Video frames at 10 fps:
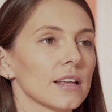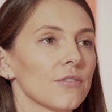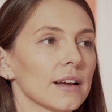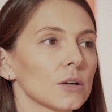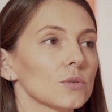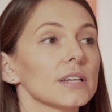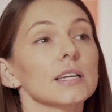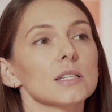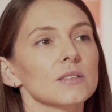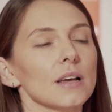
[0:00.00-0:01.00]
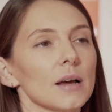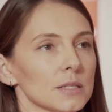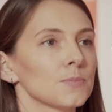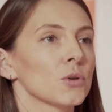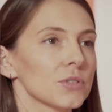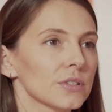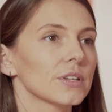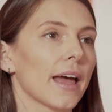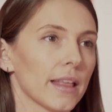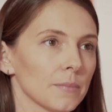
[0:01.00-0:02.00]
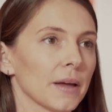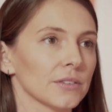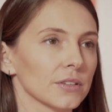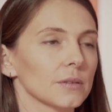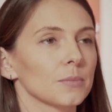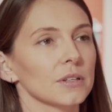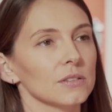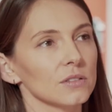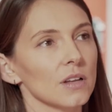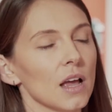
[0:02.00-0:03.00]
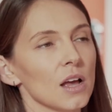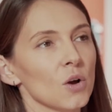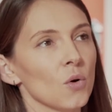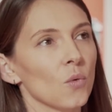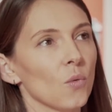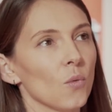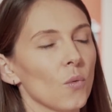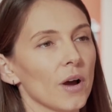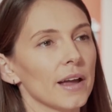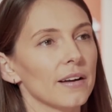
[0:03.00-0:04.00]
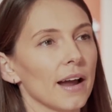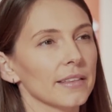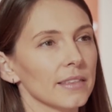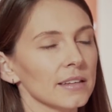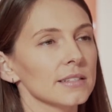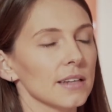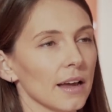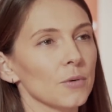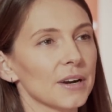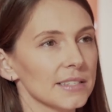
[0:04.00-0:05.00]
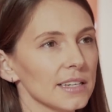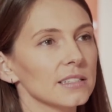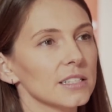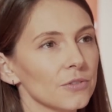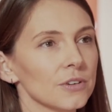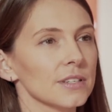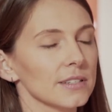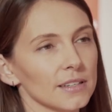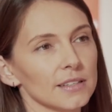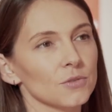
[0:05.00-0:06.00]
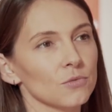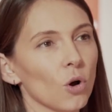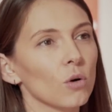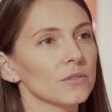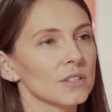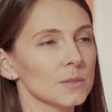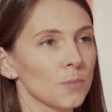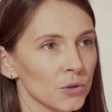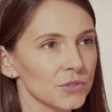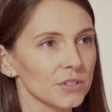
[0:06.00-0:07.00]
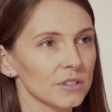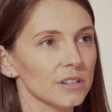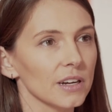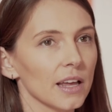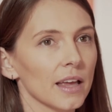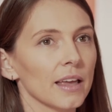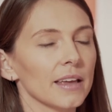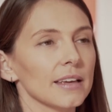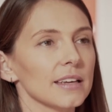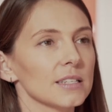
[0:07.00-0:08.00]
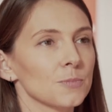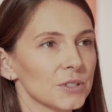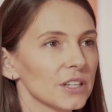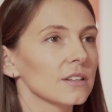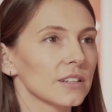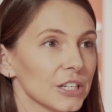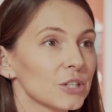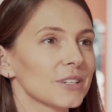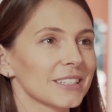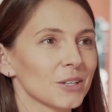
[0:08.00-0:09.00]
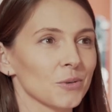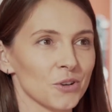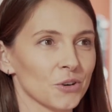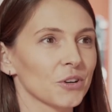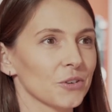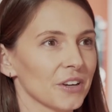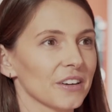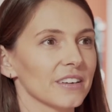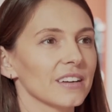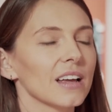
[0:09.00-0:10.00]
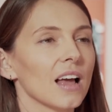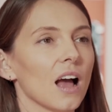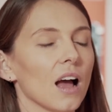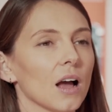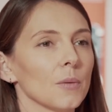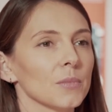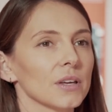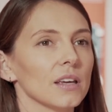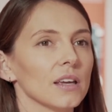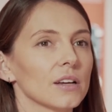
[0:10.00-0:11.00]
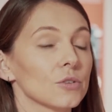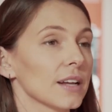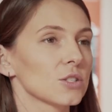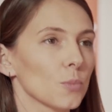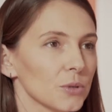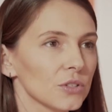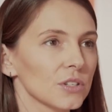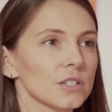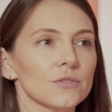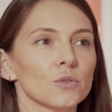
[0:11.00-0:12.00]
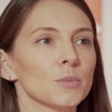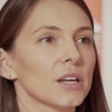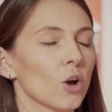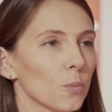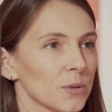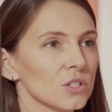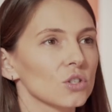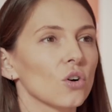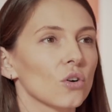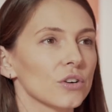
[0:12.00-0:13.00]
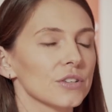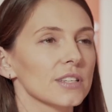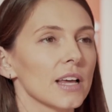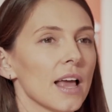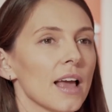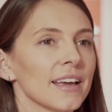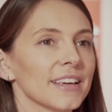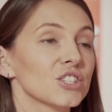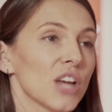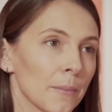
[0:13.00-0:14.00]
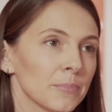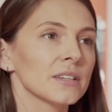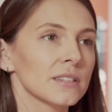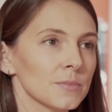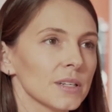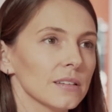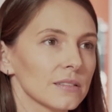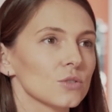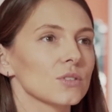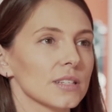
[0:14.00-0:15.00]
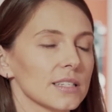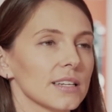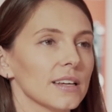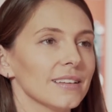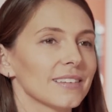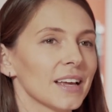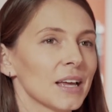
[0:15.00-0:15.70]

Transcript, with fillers: In fact, I would say he's a sponsor and a mentor, but where I think see, where I see the difference is that the role of the sponsor is particularly critical in your career. Um, he creates opportunities for me, he opens doors, he champions me to succeed,